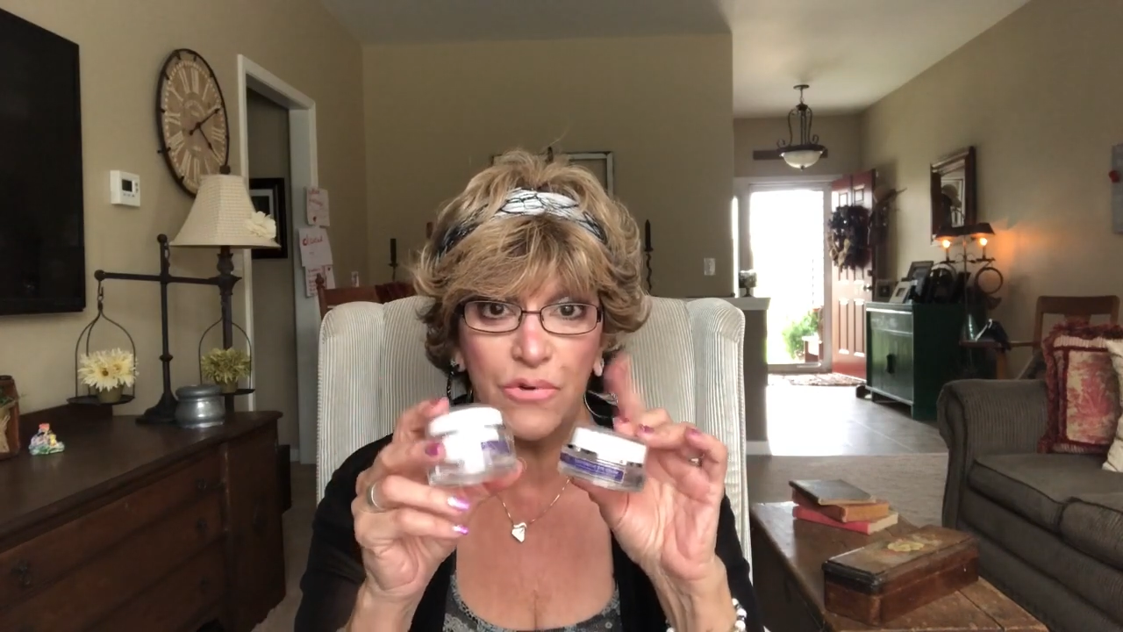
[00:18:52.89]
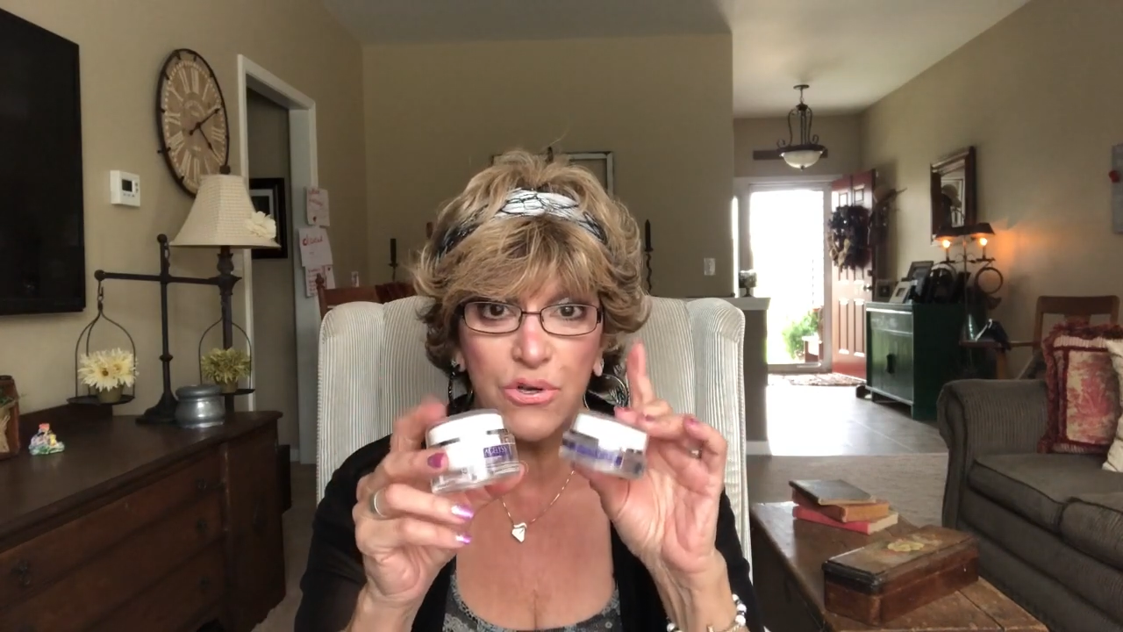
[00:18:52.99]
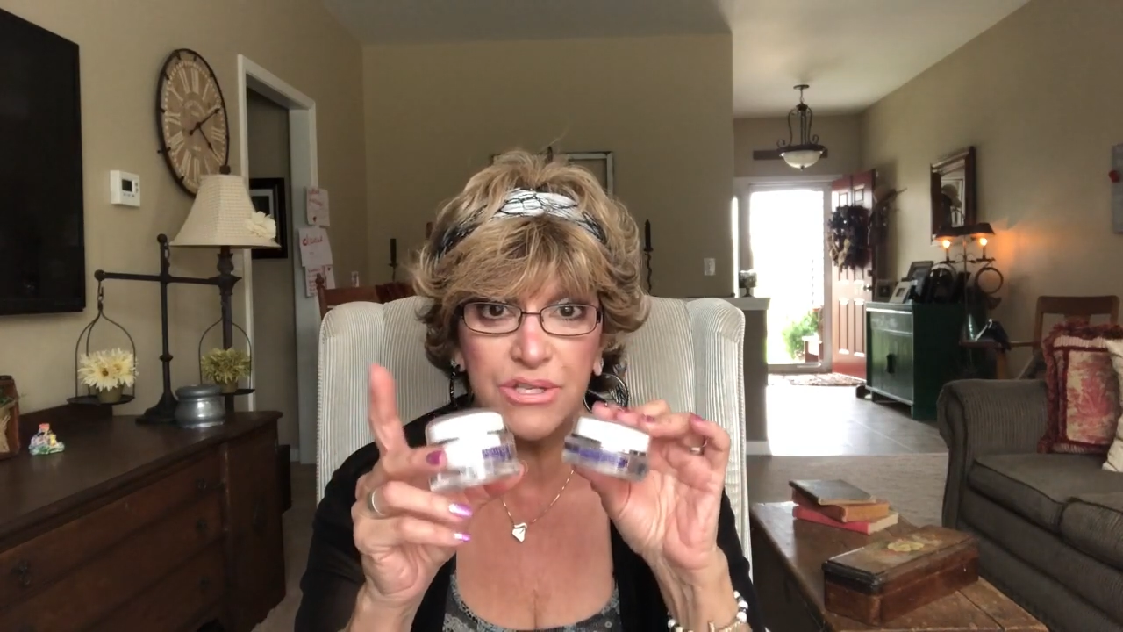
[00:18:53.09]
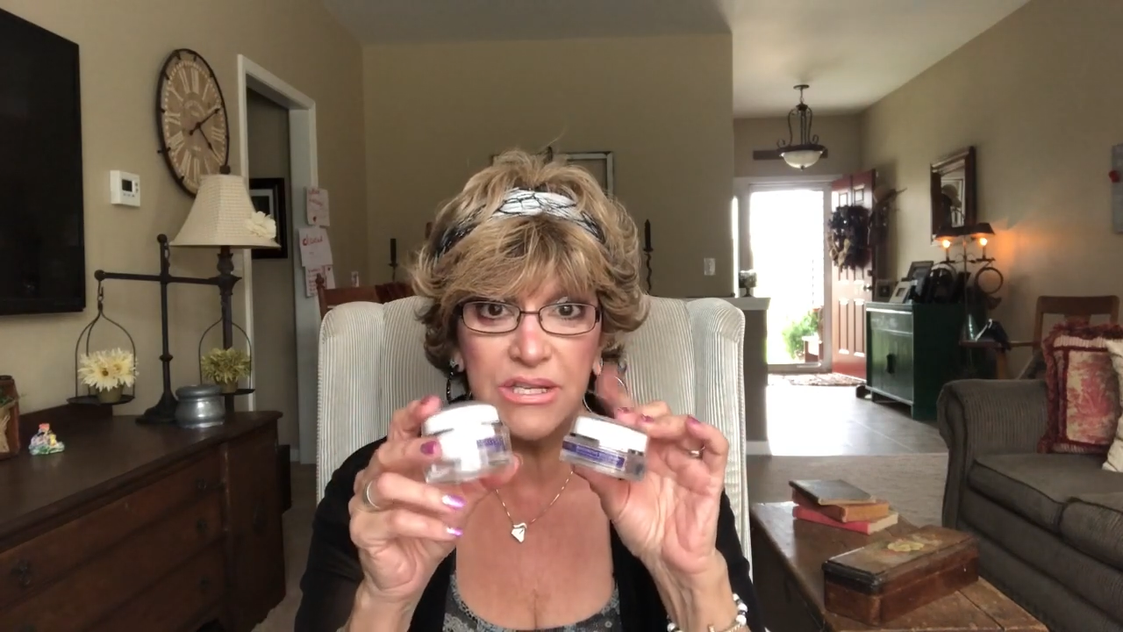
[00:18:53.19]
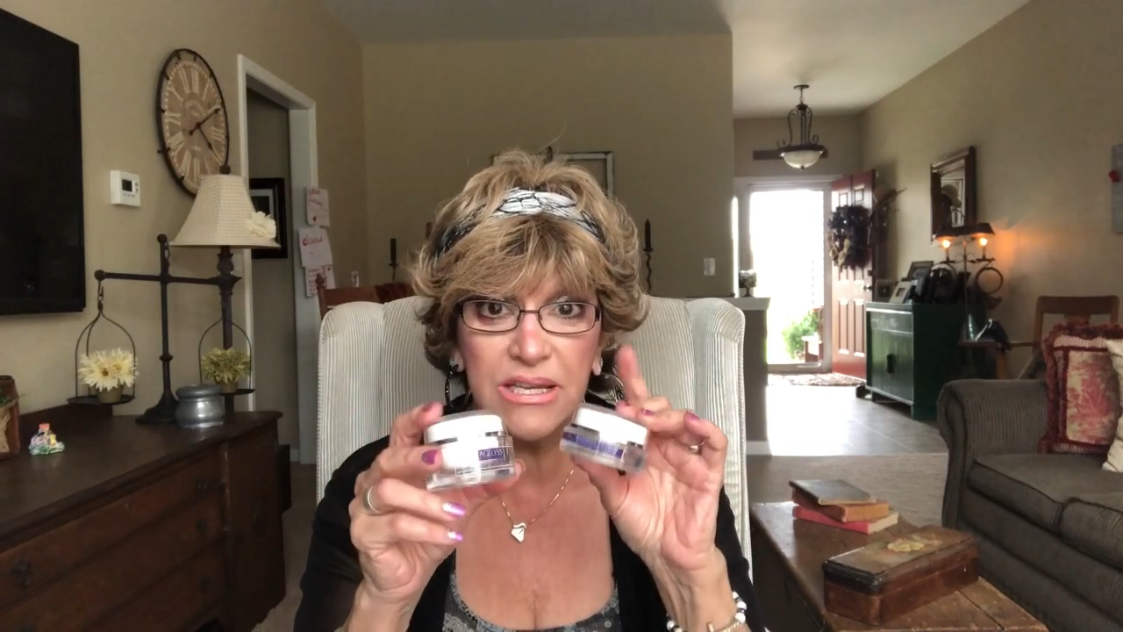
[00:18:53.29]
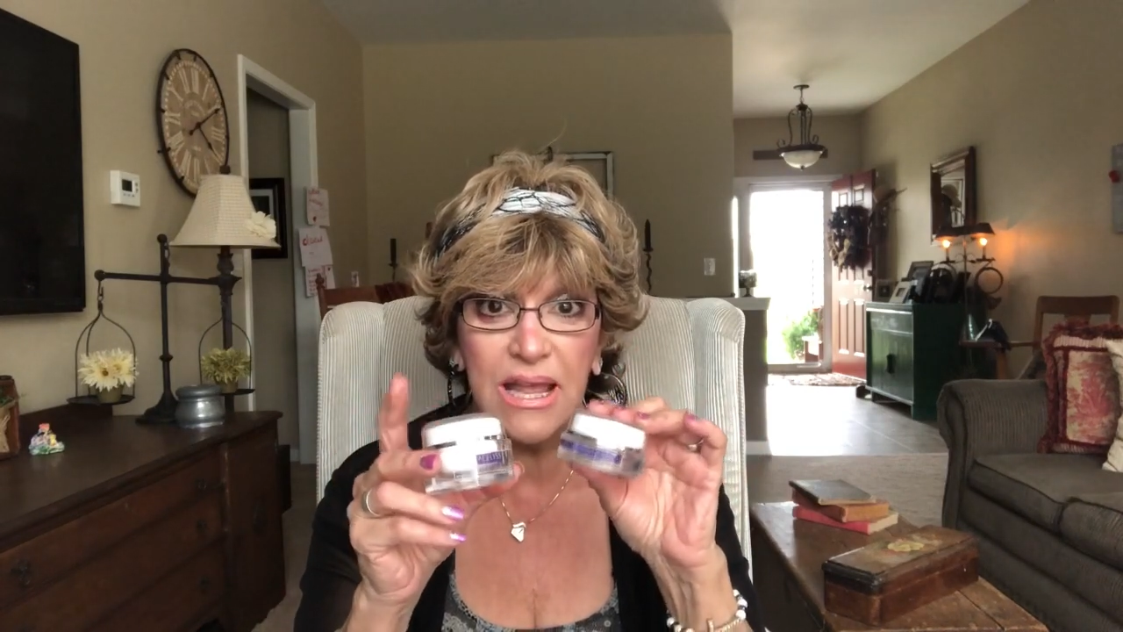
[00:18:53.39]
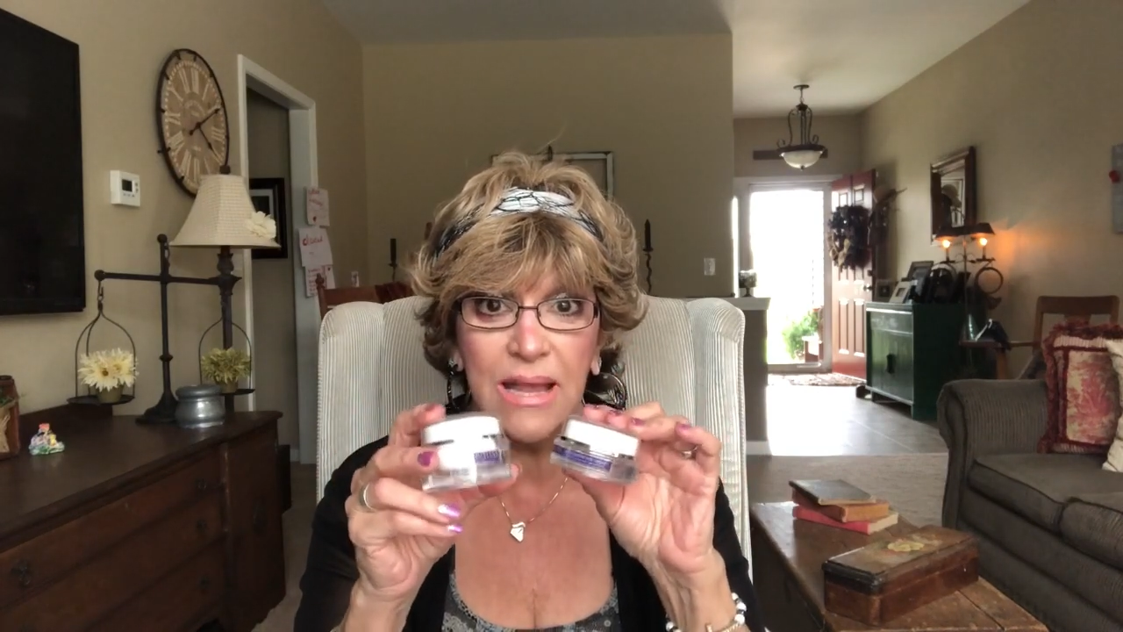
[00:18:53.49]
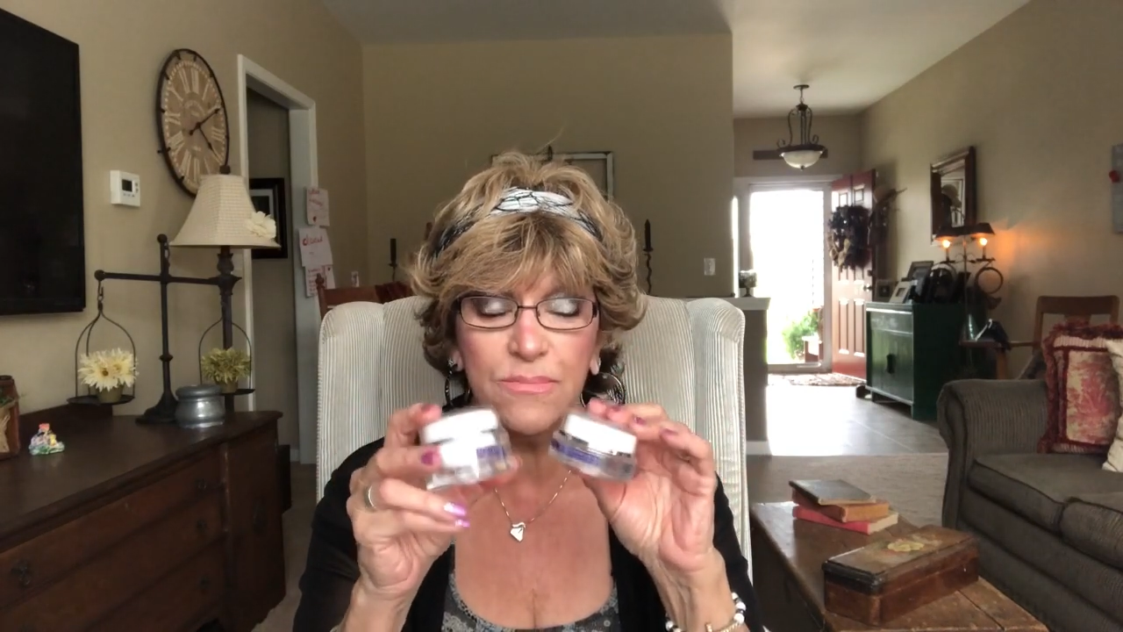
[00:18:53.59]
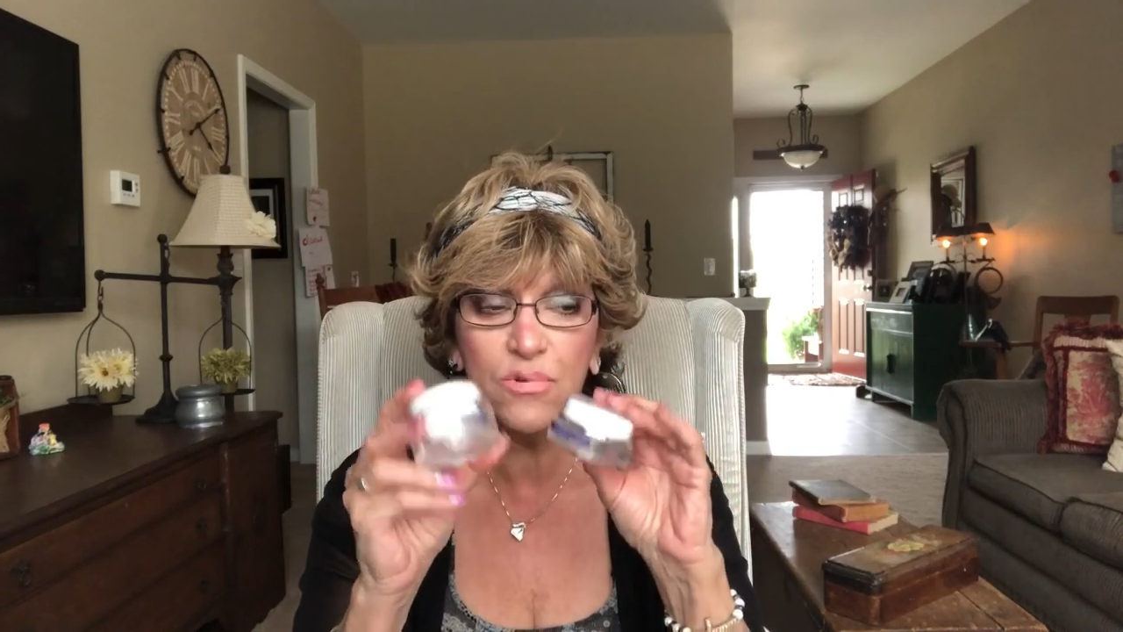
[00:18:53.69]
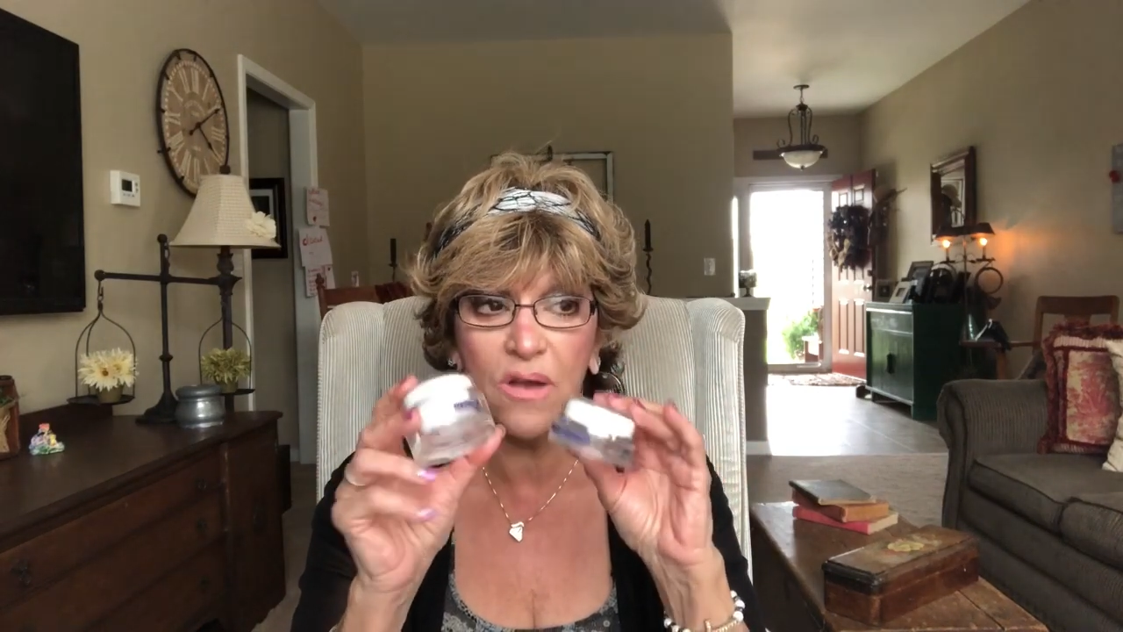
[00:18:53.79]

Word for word: 1st it came,